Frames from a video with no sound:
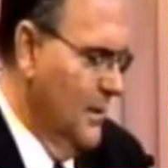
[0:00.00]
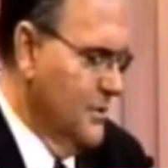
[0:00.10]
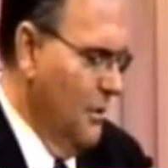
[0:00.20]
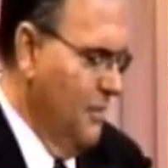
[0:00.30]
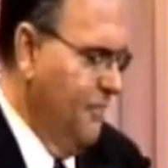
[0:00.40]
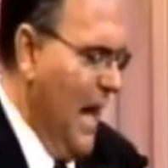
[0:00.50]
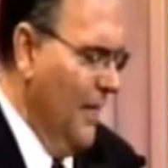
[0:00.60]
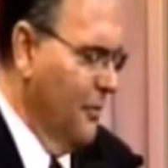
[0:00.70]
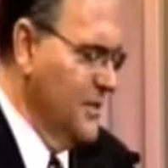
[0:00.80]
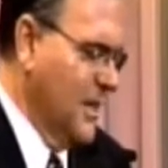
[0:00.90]
So the
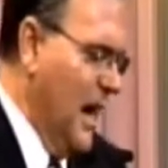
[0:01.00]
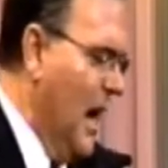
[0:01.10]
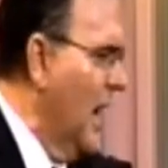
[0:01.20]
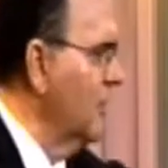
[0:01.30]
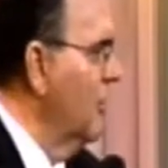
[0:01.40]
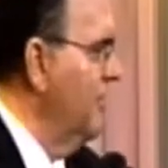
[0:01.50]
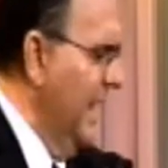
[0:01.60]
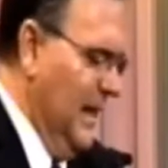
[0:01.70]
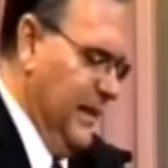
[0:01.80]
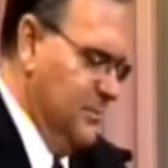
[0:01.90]
Father is God
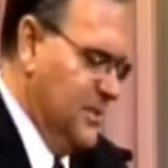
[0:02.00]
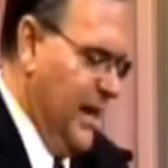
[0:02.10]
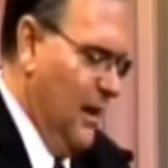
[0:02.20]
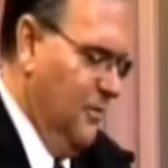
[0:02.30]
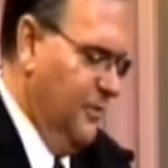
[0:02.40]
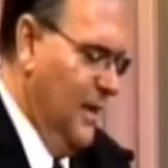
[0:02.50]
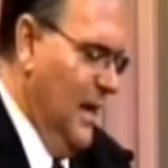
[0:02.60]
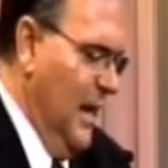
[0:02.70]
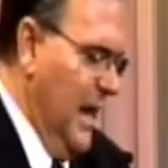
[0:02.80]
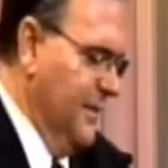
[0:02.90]
revealing Himself,
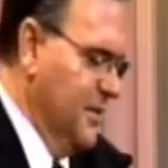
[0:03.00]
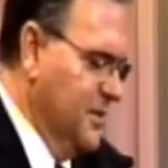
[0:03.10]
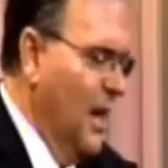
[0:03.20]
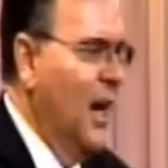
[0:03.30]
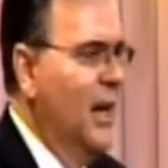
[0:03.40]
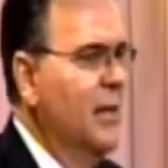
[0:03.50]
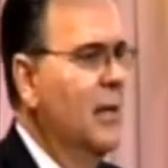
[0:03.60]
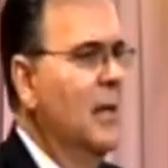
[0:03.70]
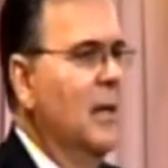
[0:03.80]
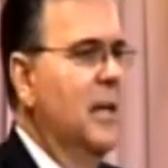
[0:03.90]
and the Son
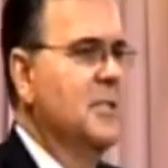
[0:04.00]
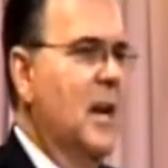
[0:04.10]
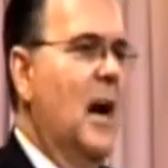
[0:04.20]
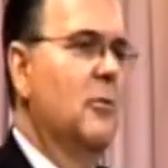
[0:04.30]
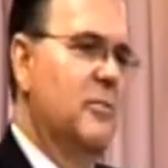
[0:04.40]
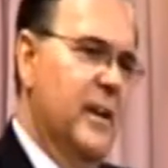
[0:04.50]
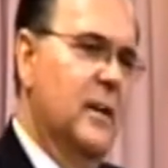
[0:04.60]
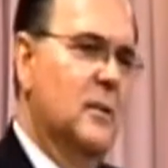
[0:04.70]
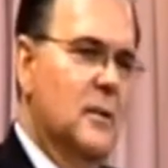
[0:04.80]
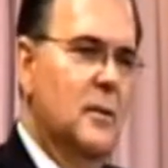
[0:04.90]
is God
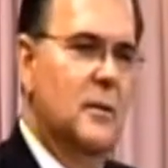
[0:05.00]
revealed.